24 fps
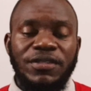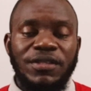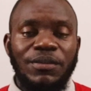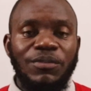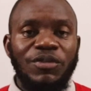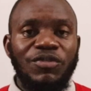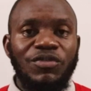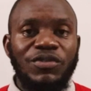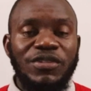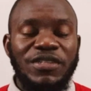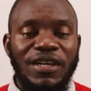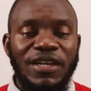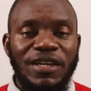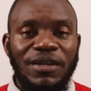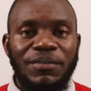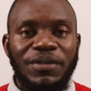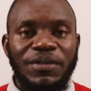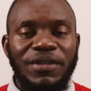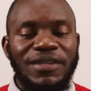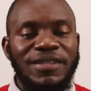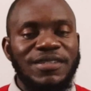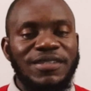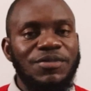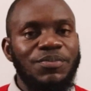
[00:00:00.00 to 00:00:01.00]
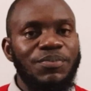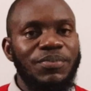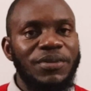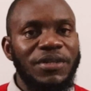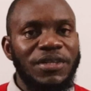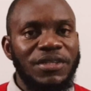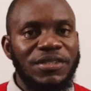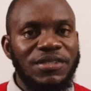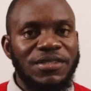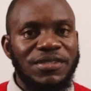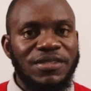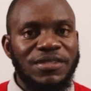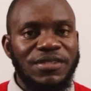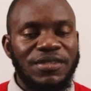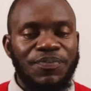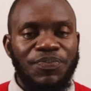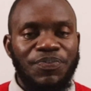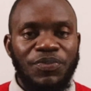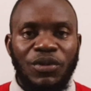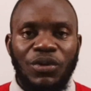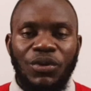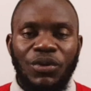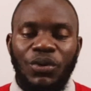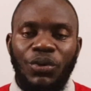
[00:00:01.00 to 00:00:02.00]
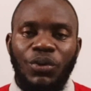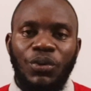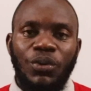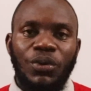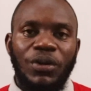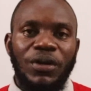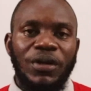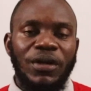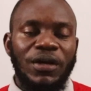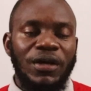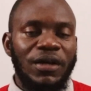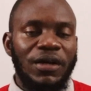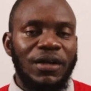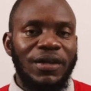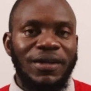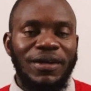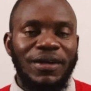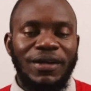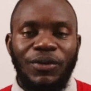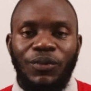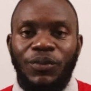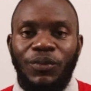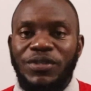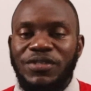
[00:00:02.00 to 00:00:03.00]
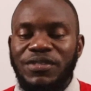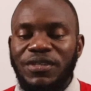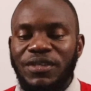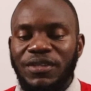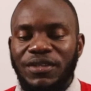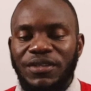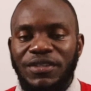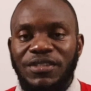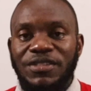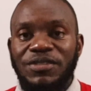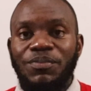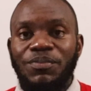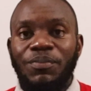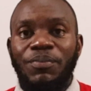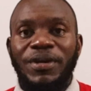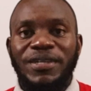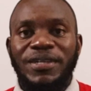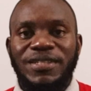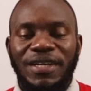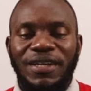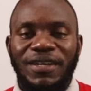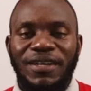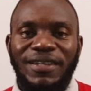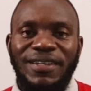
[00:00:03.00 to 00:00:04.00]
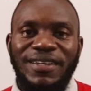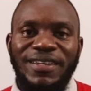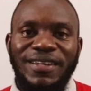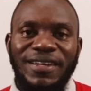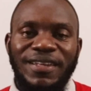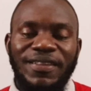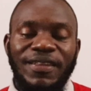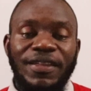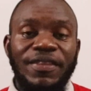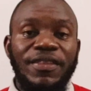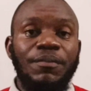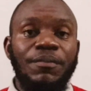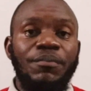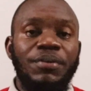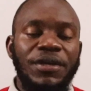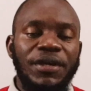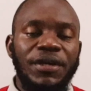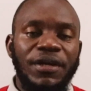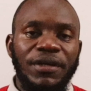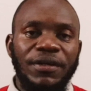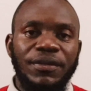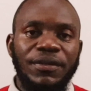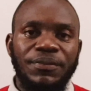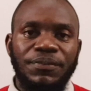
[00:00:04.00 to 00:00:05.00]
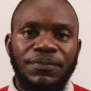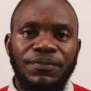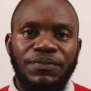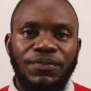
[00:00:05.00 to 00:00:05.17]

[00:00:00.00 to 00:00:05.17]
Some of you tell me that spirits or uh, uh, whiskey is better than the beer.